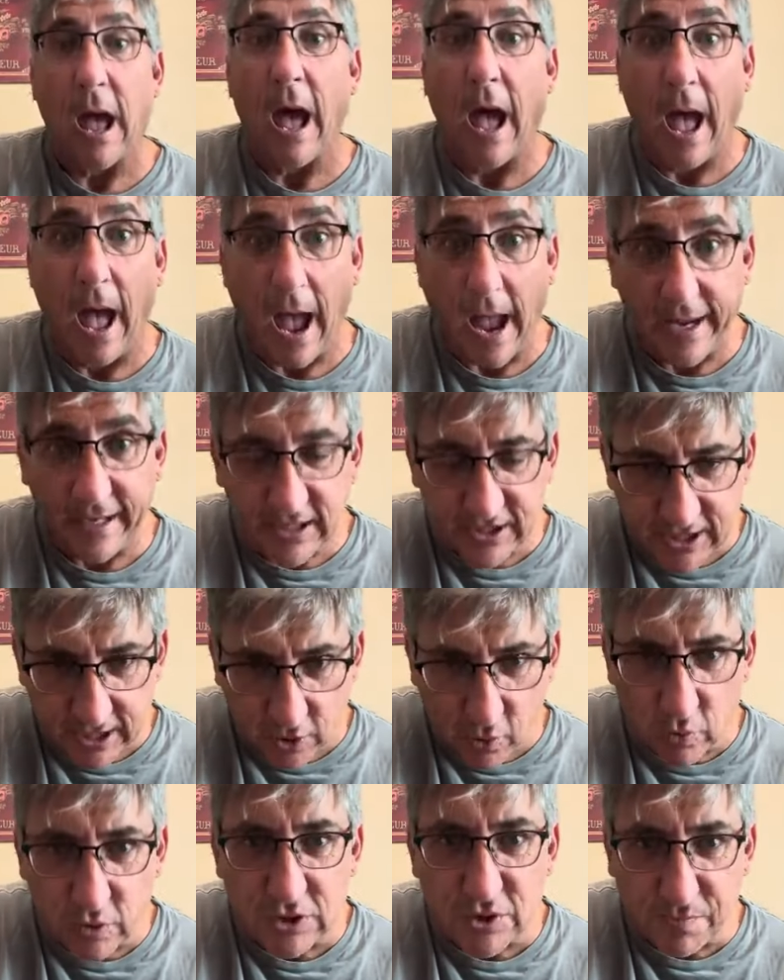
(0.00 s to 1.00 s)

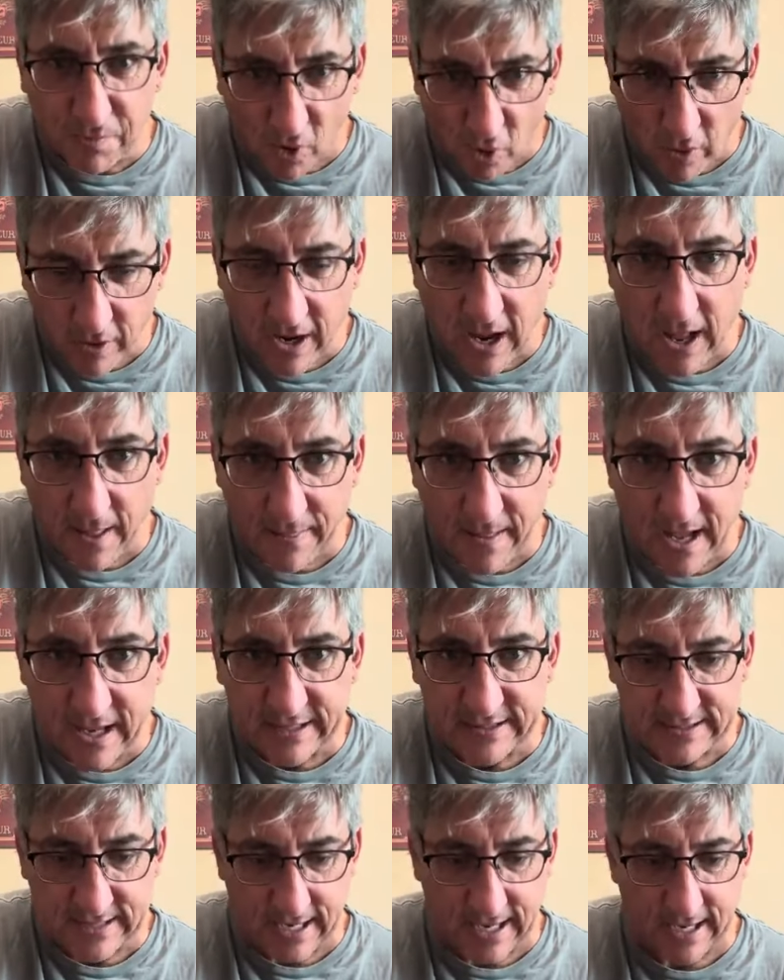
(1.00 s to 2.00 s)
Isaac was born on
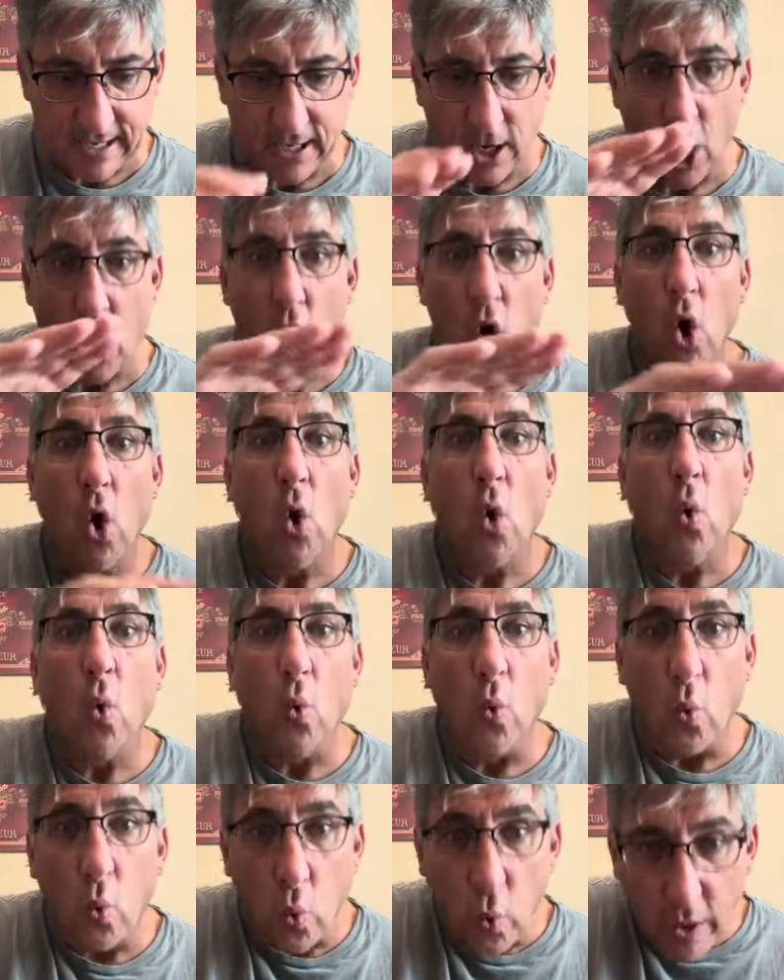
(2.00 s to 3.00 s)
that day.
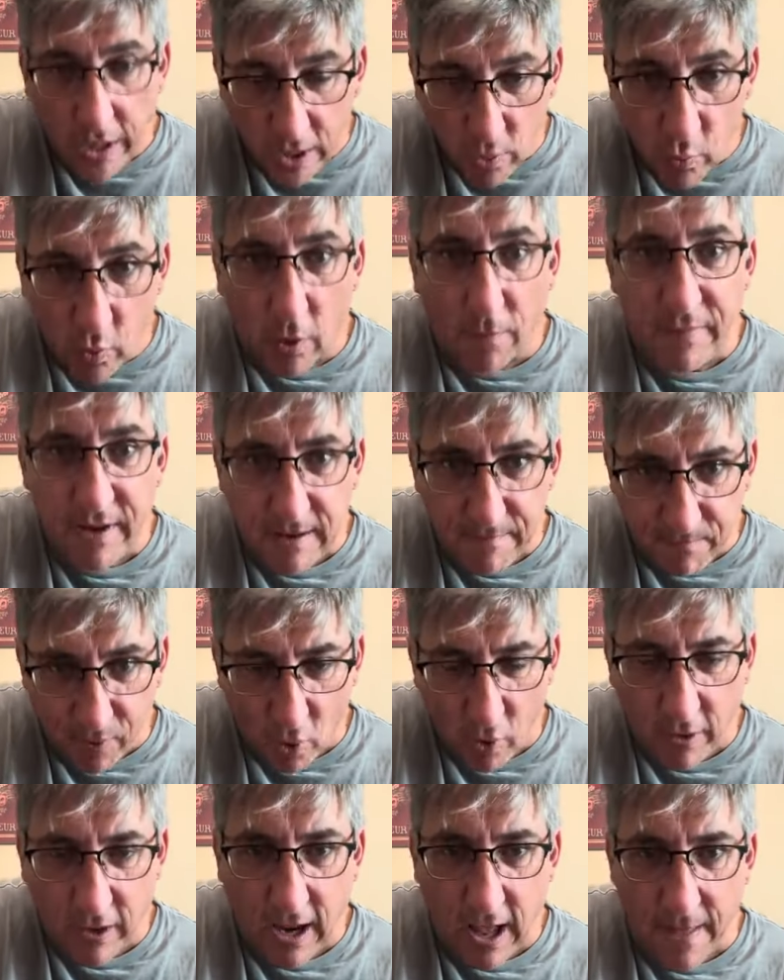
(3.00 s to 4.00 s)
We will be
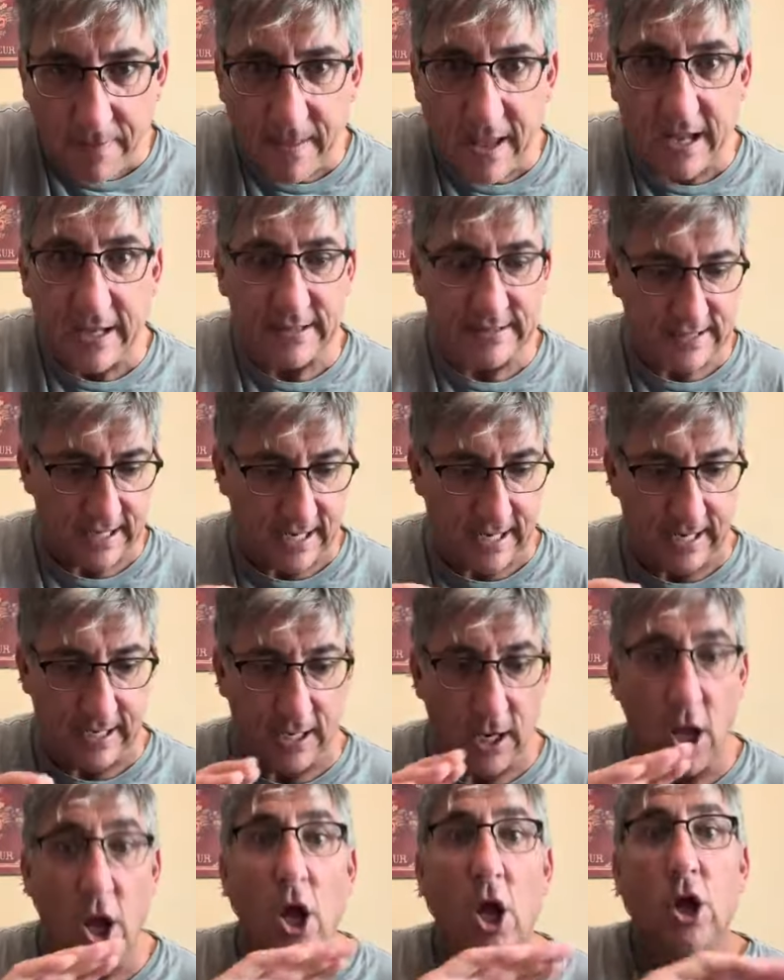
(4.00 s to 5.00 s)
born on that
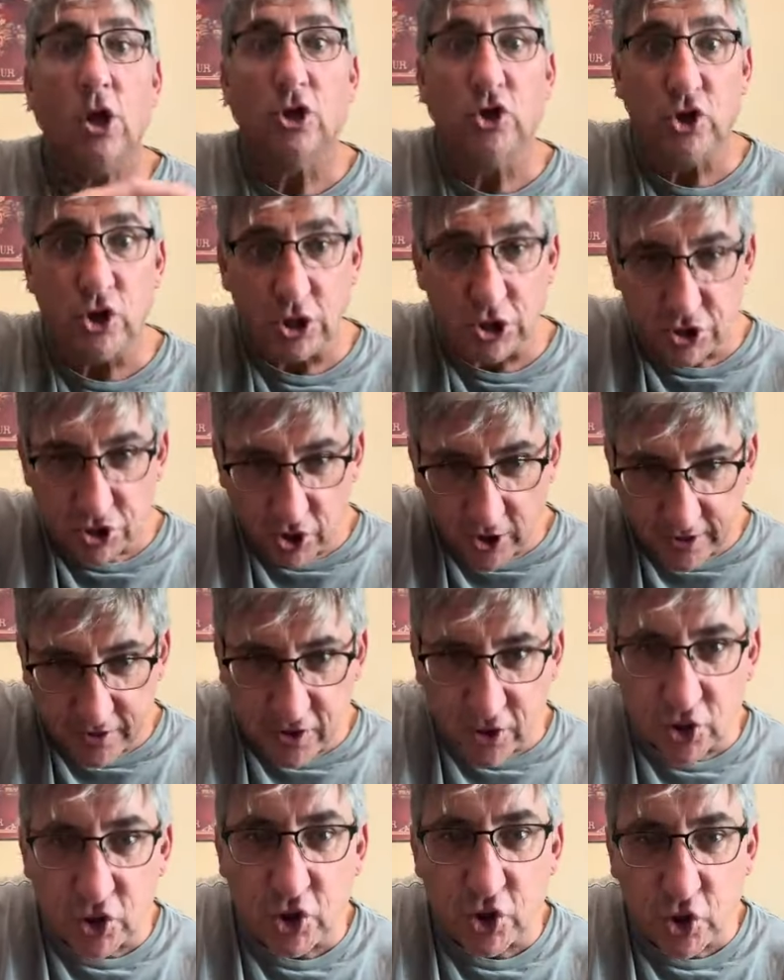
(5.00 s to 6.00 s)
day. Just like
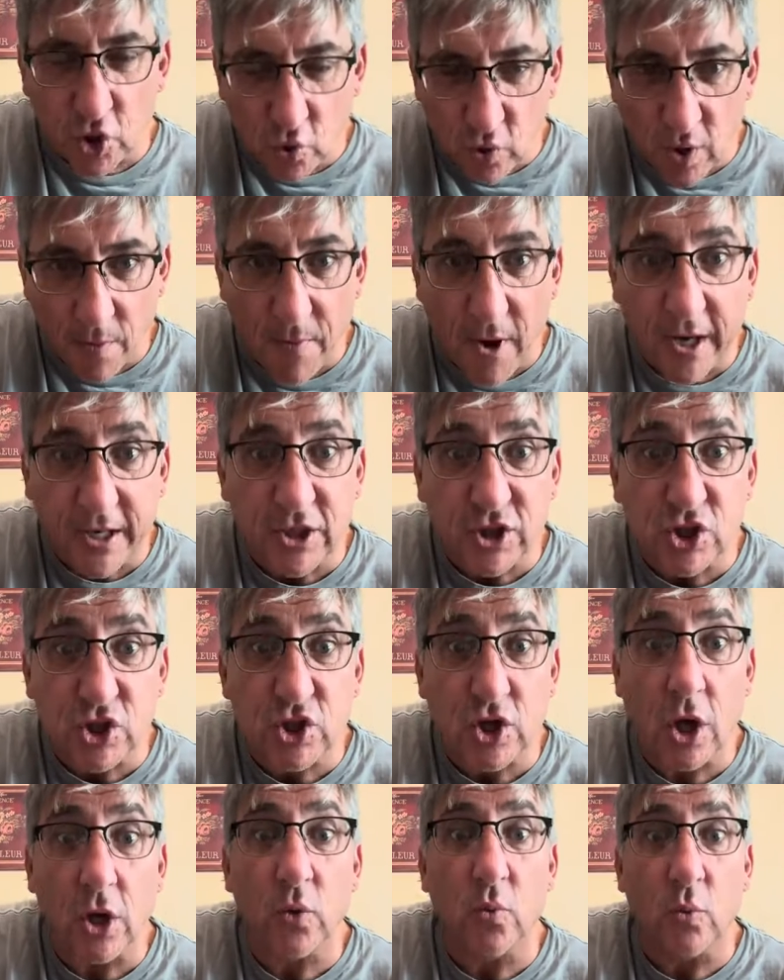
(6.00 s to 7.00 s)
the Shunammite
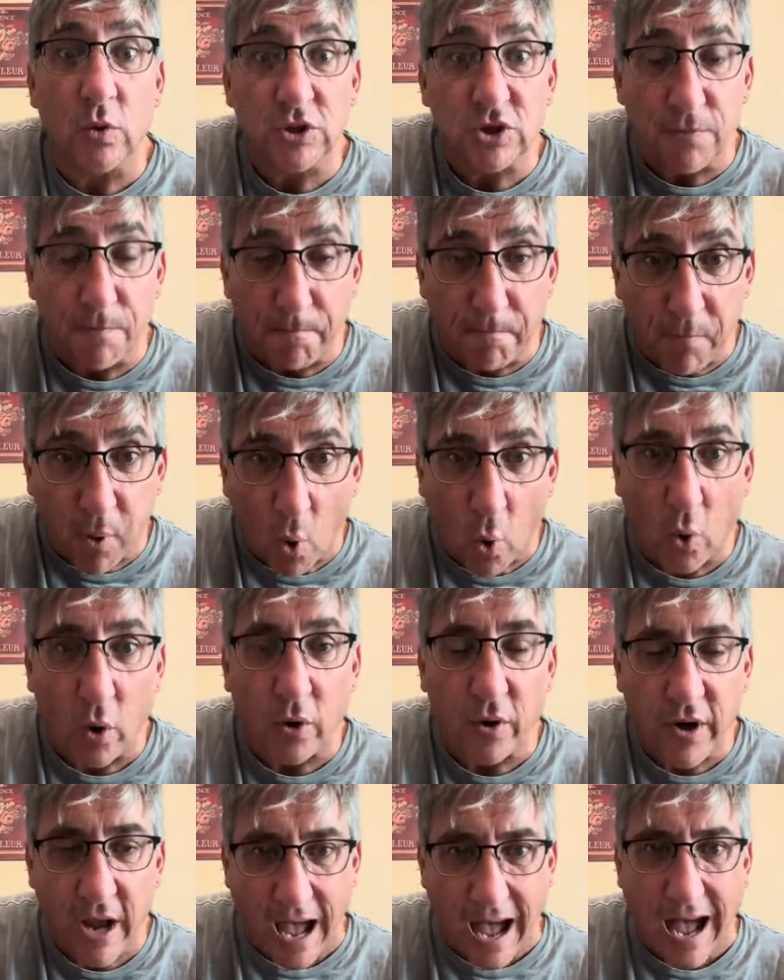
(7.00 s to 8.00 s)
son was
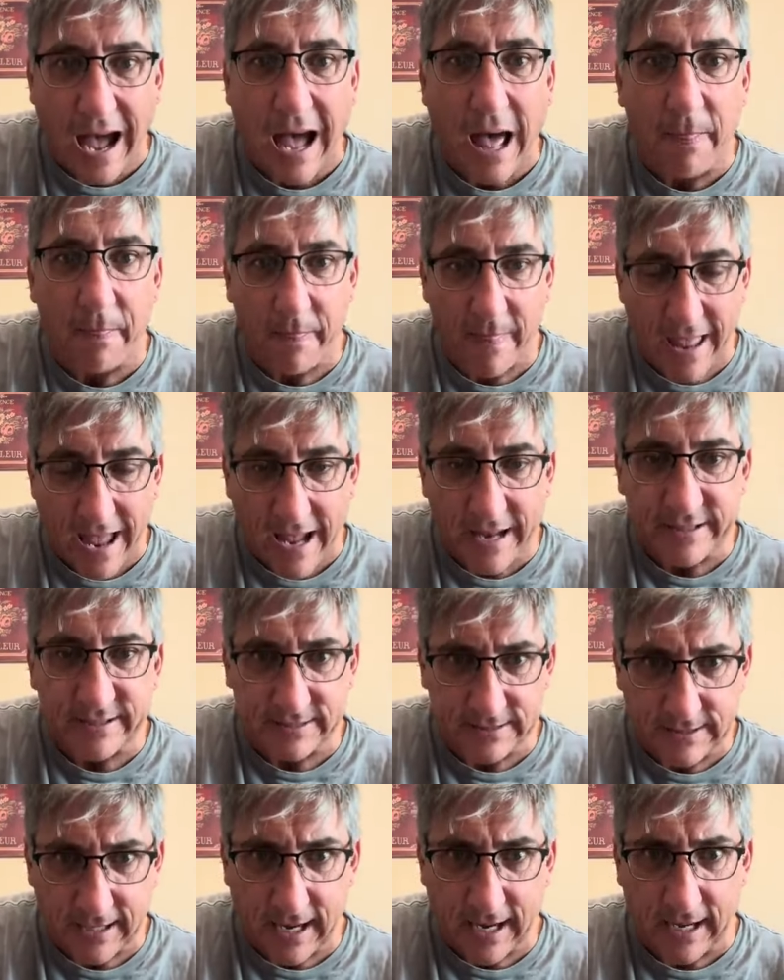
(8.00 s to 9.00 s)
born on
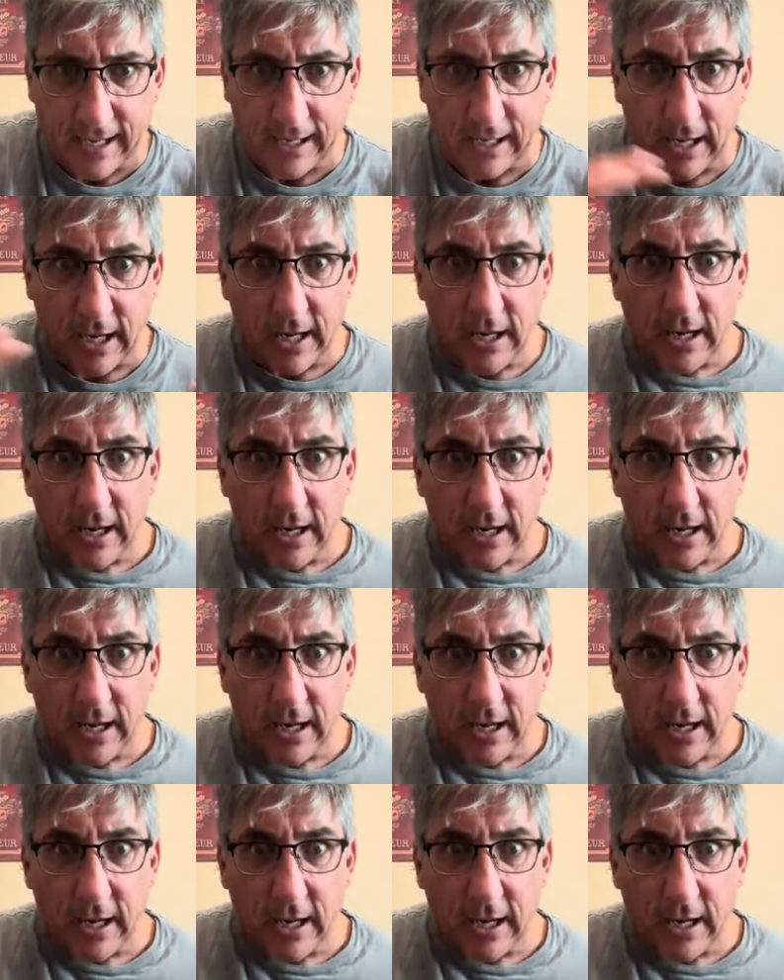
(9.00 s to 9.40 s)
that day.